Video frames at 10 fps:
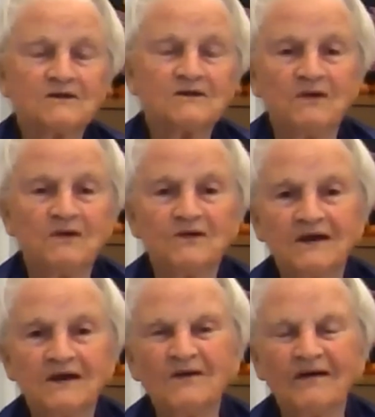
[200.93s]

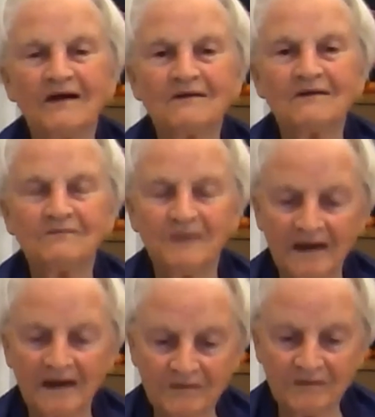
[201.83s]
smoking in a high
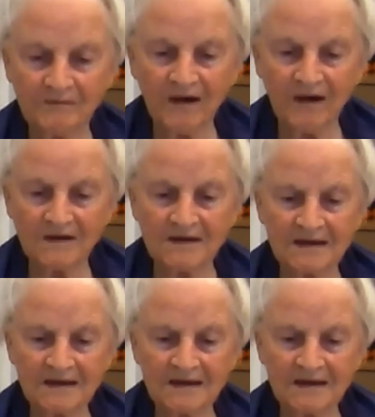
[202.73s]
behavior party.